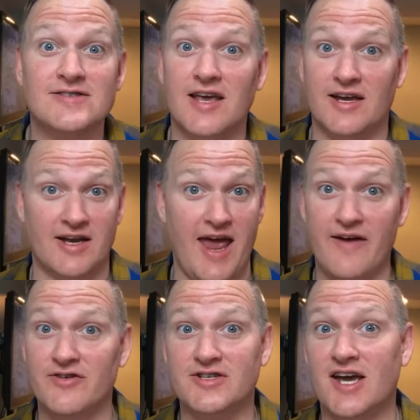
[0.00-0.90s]
like an
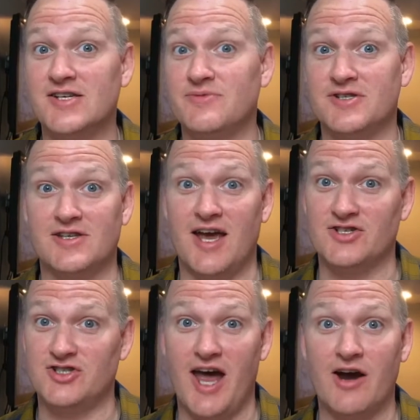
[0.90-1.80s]
advertisement slash
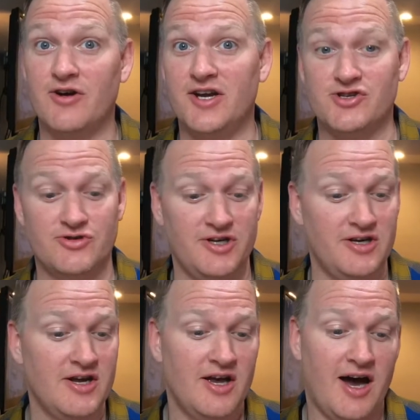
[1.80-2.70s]
diary entry.
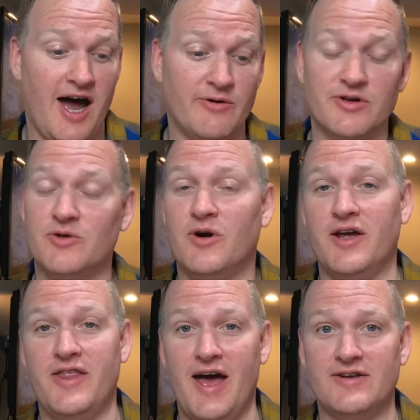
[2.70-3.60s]
I really
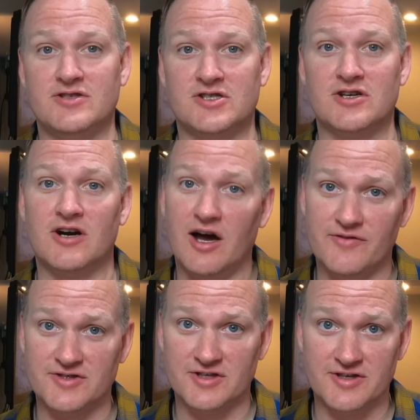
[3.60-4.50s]
wanted that to start off
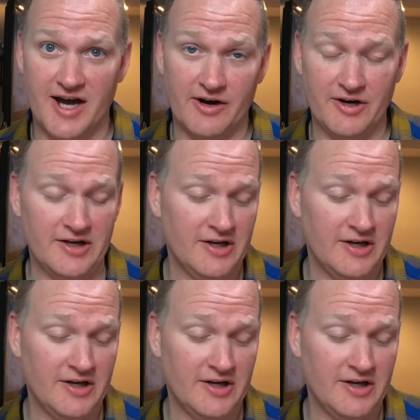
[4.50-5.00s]
with Dear Diary,